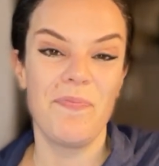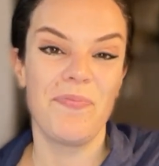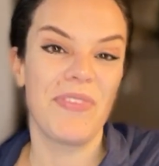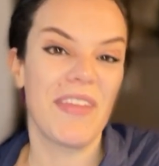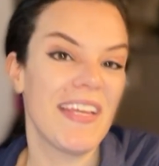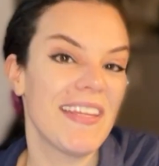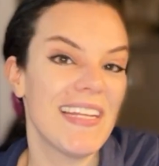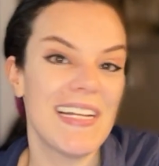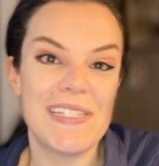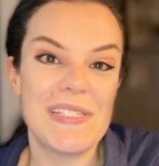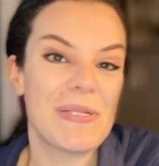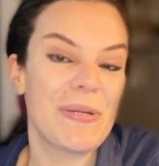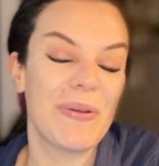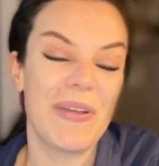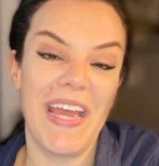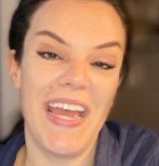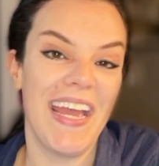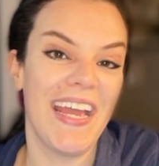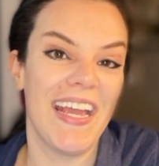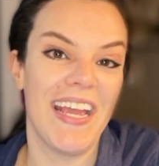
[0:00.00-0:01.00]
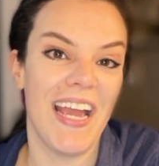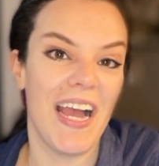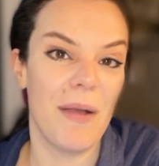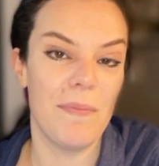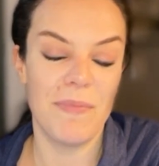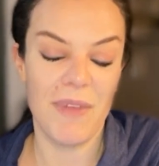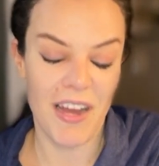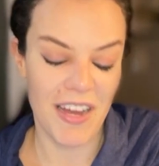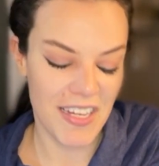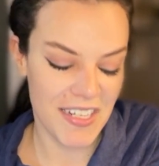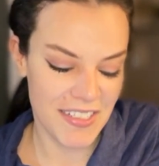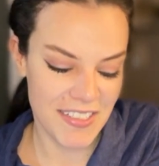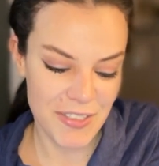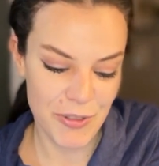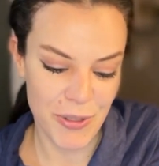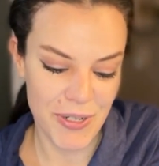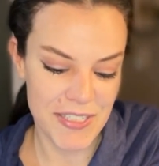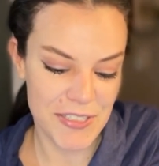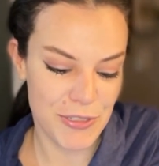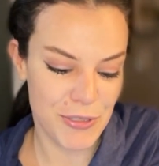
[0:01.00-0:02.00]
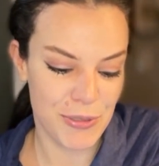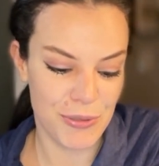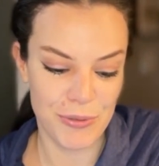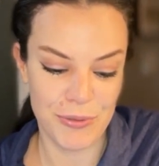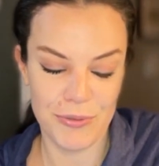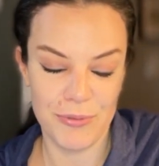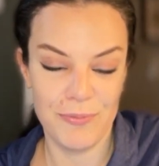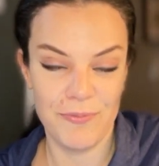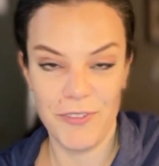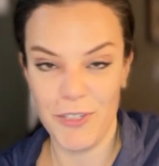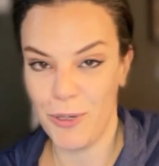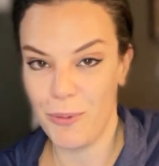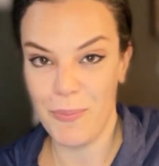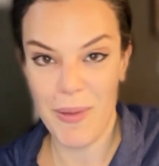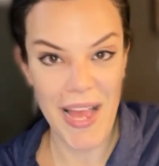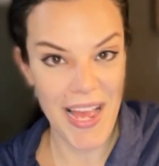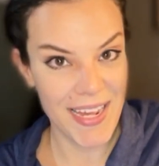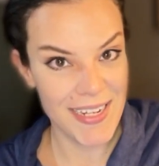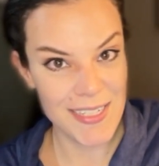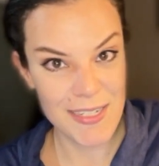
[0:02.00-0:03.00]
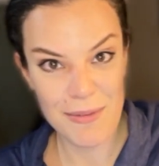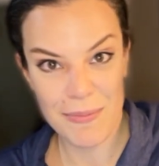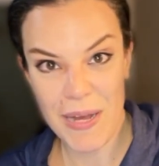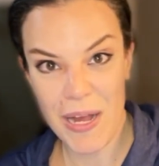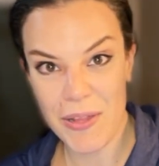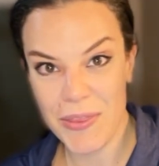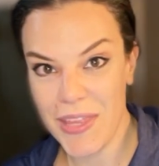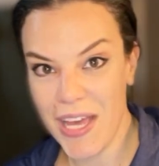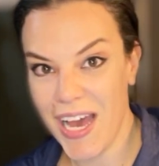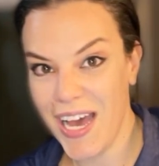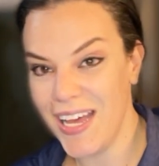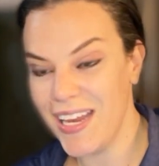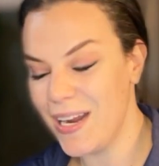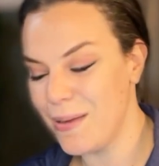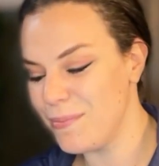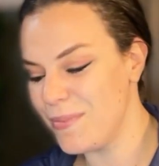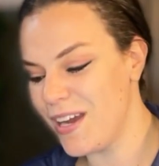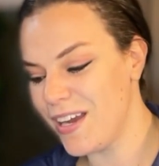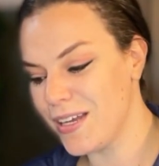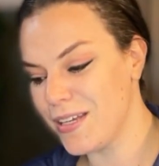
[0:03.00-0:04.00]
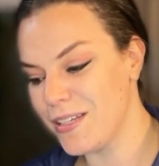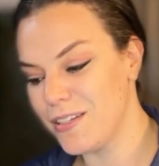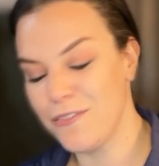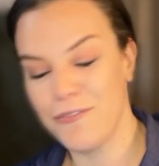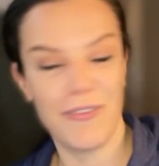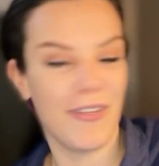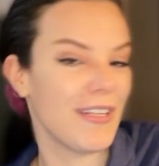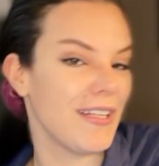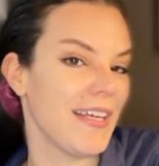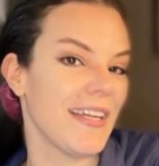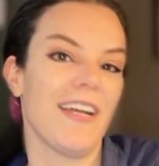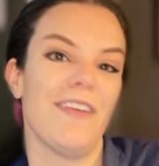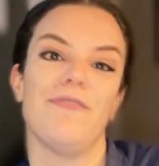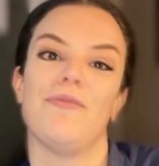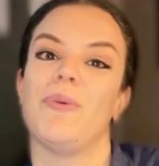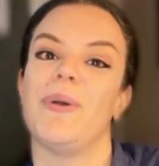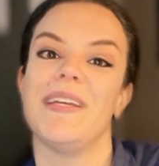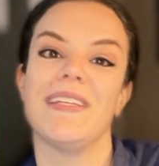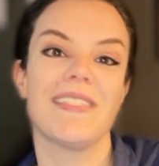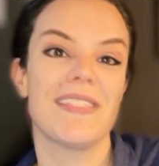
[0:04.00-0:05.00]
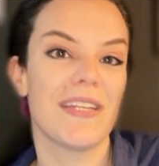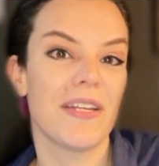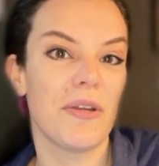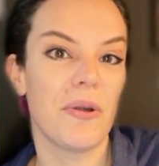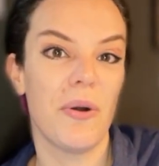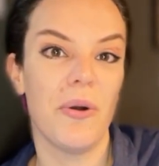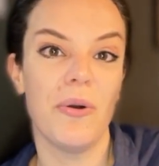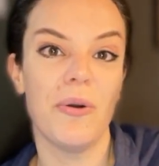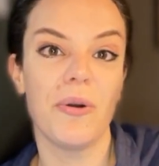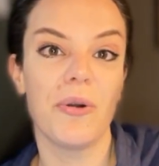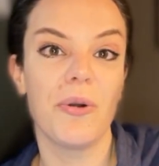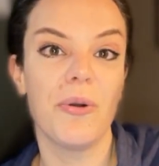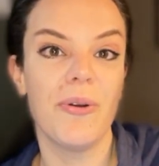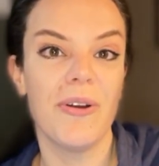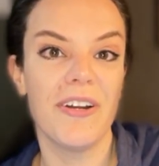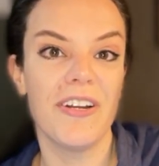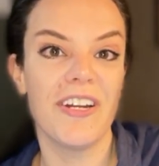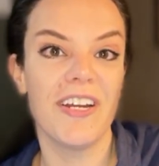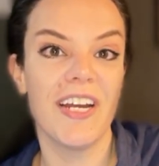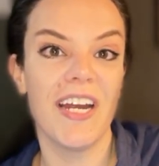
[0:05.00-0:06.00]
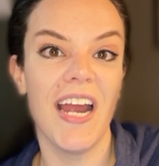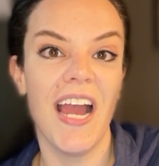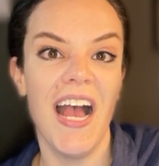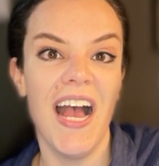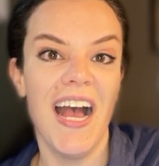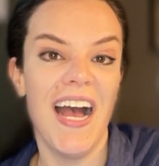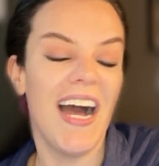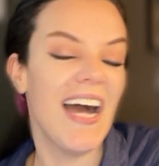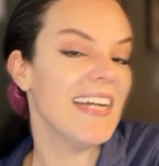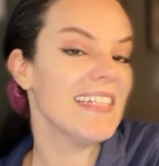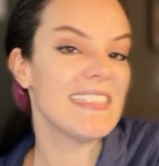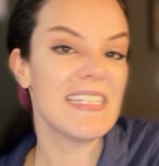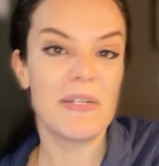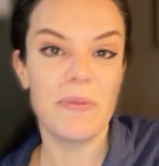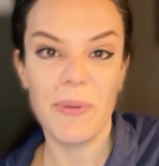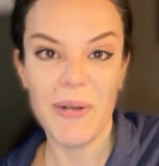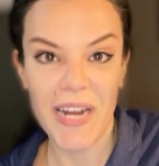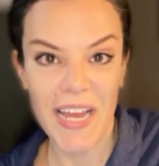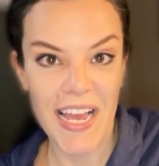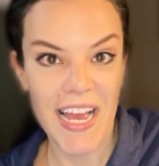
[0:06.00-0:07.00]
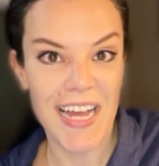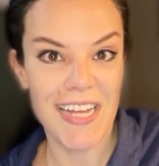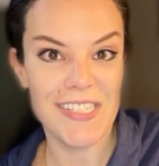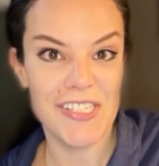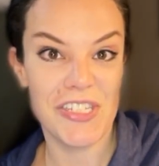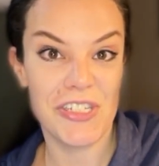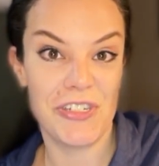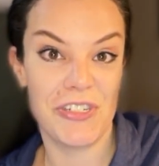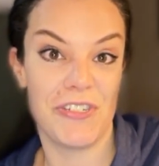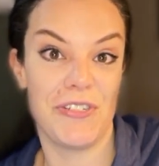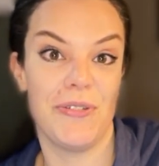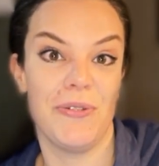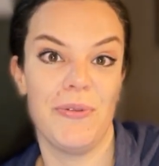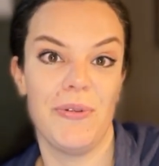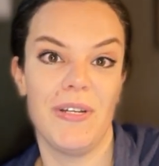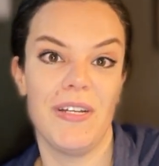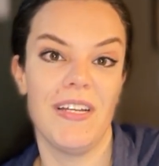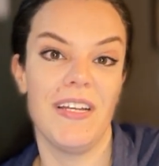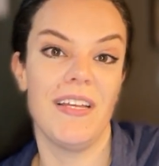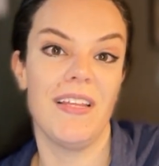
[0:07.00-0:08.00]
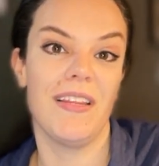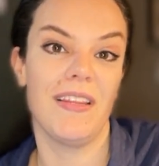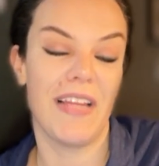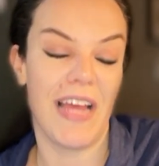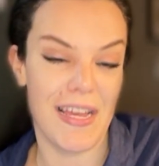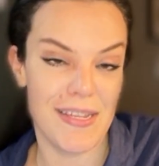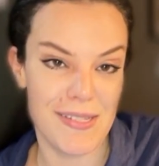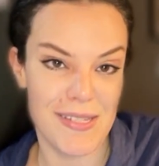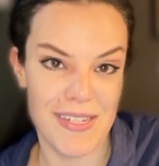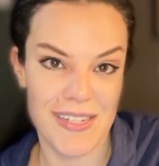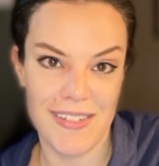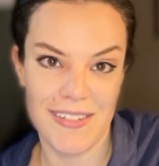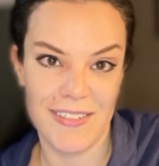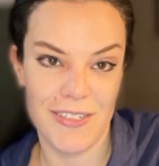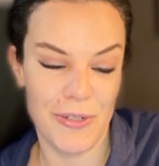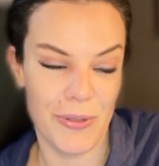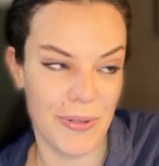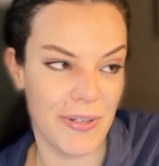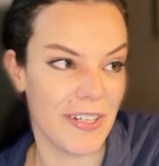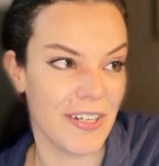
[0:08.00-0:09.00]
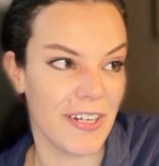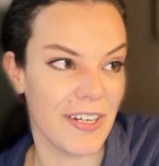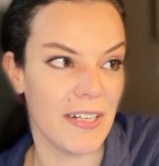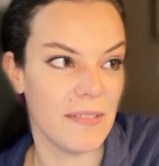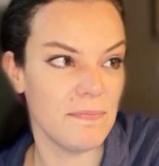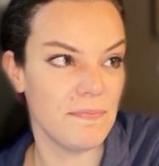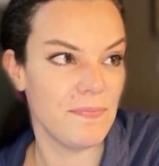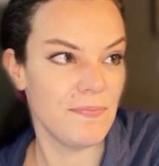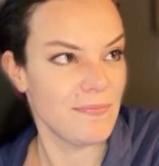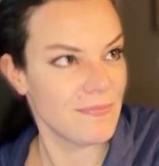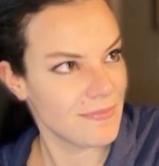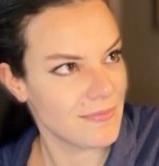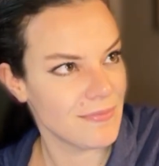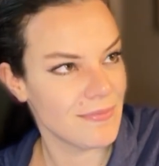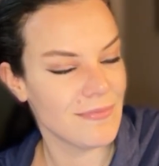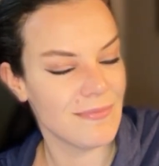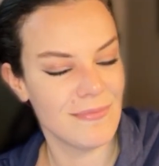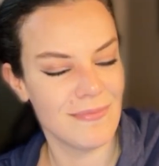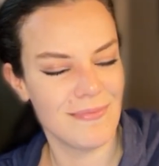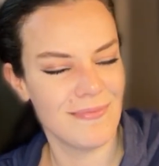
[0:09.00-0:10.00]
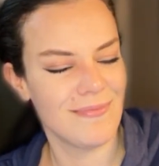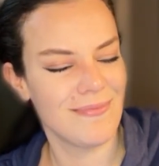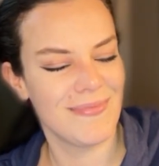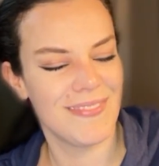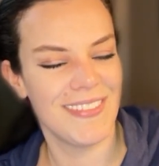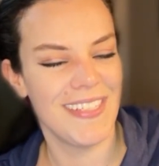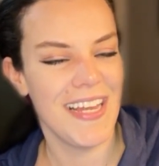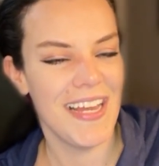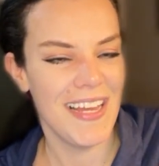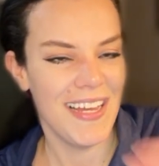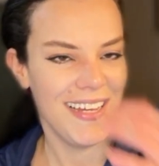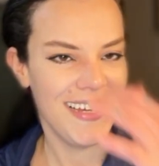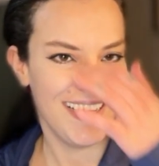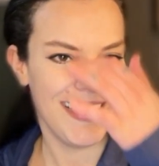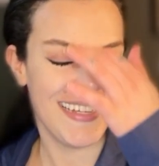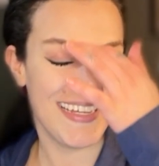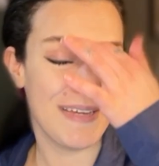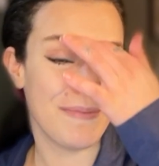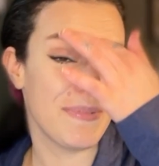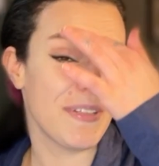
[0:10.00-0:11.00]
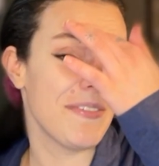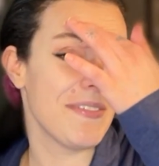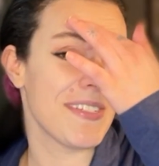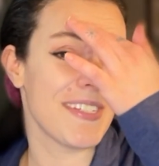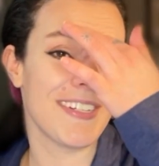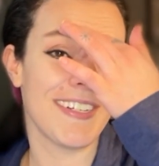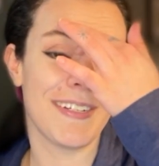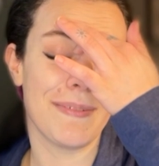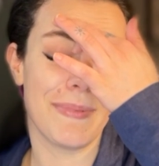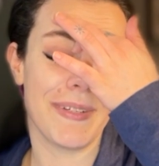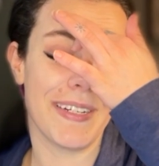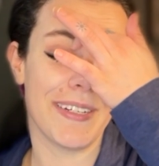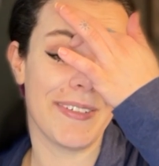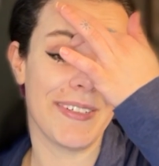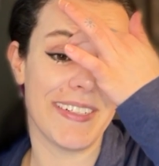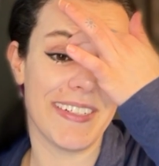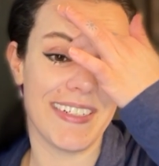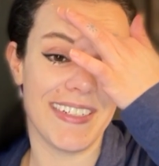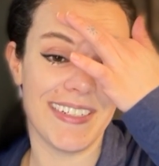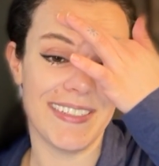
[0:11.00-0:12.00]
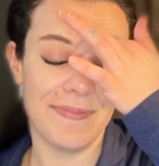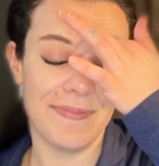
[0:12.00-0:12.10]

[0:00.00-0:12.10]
And that's okay. I'm not going to feel bad about that. I'm not going to feel like I've wasted a whole quarter. I did what I had to do last quarter. I can't believe it's already been a quarter.